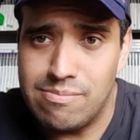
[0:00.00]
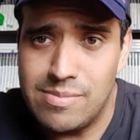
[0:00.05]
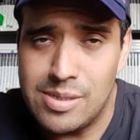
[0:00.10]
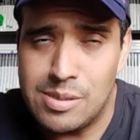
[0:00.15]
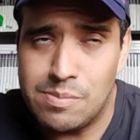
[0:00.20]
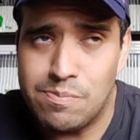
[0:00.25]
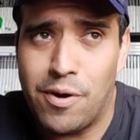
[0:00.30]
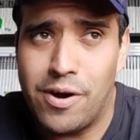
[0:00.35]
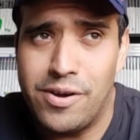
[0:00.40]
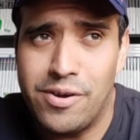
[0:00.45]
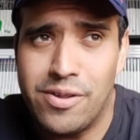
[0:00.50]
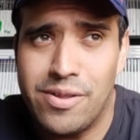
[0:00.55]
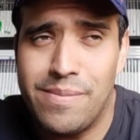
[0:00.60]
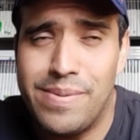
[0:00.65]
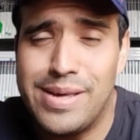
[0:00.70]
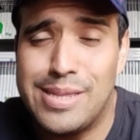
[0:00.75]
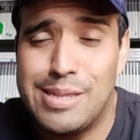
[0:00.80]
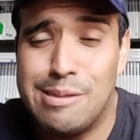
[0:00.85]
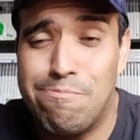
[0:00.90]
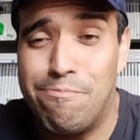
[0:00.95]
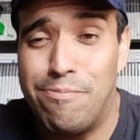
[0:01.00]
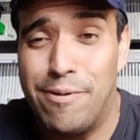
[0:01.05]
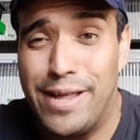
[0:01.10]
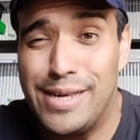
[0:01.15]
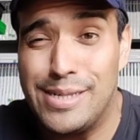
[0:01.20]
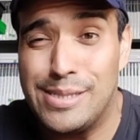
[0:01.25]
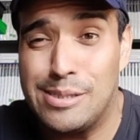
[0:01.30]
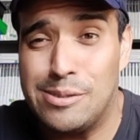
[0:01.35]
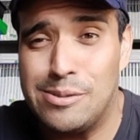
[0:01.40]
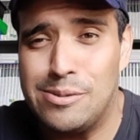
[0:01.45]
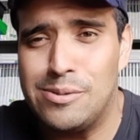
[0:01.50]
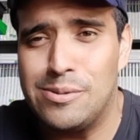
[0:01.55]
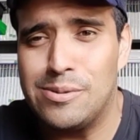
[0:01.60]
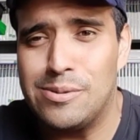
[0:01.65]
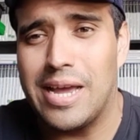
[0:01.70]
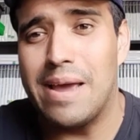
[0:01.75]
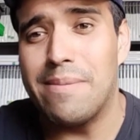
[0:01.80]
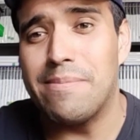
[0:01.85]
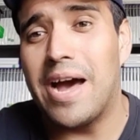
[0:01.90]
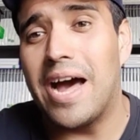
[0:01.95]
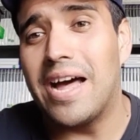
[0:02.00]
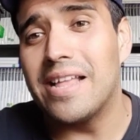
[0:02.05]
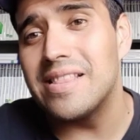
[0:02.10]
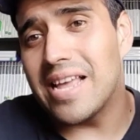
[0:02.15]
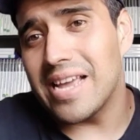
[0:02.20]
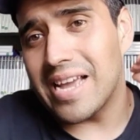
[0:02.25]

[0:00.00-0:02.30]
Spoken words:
it's probably not the best place to game hunt.